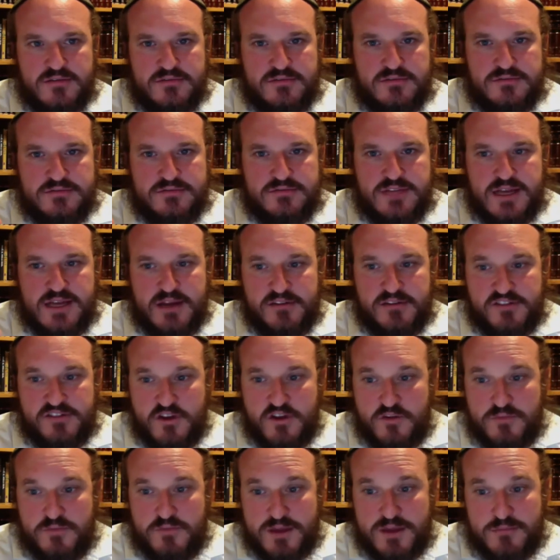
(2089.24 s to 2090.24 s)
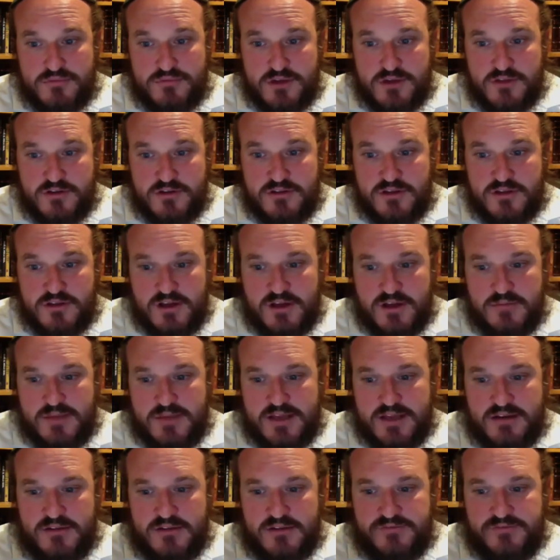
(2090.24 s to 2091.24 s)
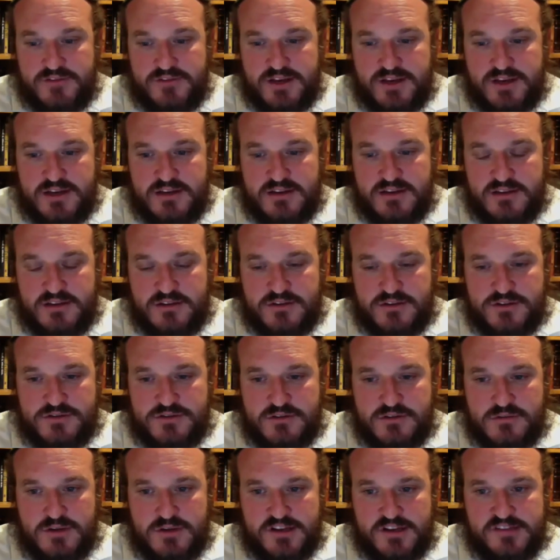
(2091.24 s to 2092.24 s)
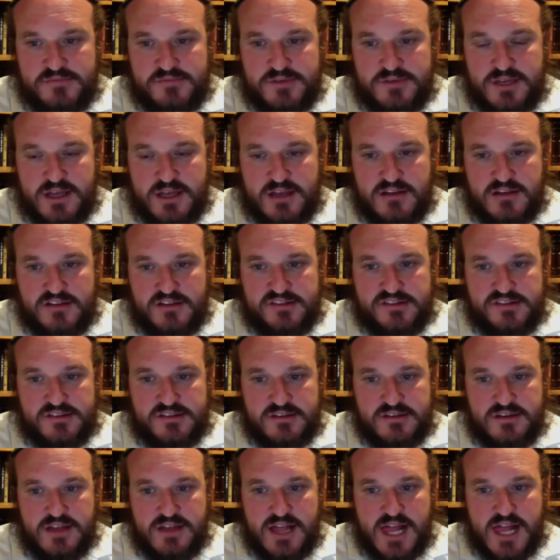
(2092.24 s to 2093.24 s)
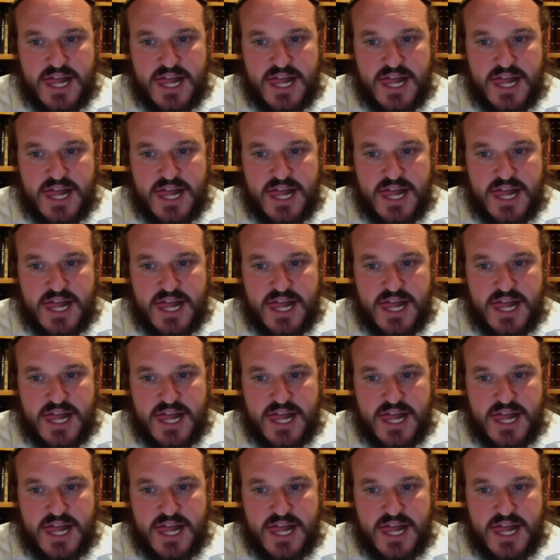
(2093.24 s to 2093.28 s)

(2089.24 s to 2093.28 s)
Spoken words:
And I was there with my brother-in-law and my good friend, Yeshua Weitzman HaChassan.